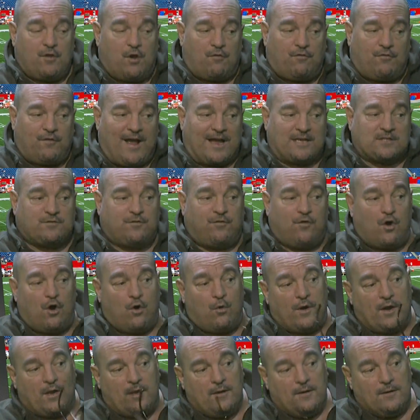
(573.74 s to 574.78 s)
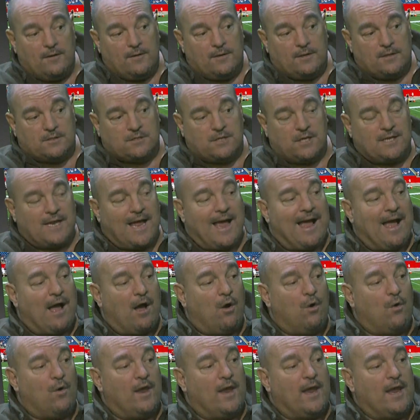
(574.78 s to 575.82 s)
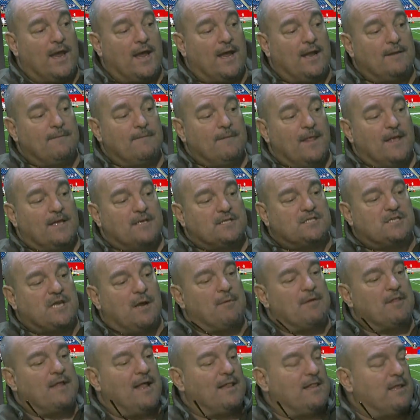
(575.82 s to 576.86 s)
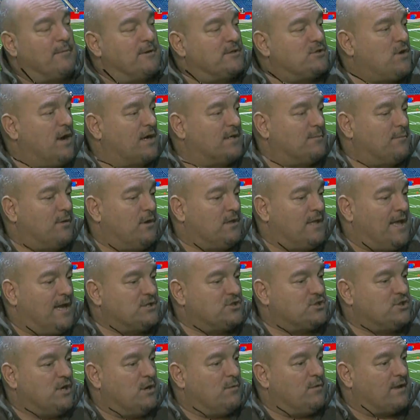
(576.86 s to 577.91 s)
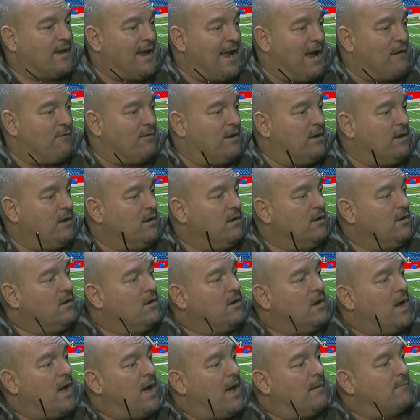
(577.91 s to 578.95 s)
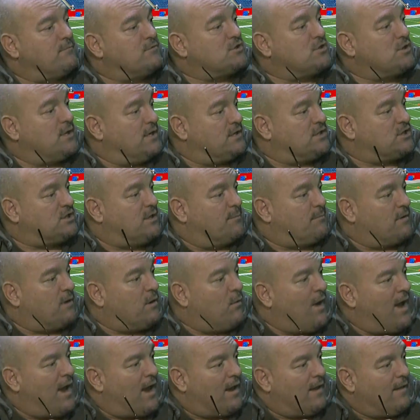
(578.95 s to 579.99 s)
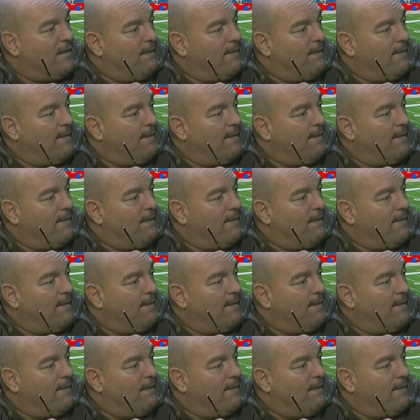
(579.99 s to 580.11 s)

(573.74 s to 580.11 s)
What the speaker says: fast forward to now, and some of that, like we talked about last year with Gary, is slipping away.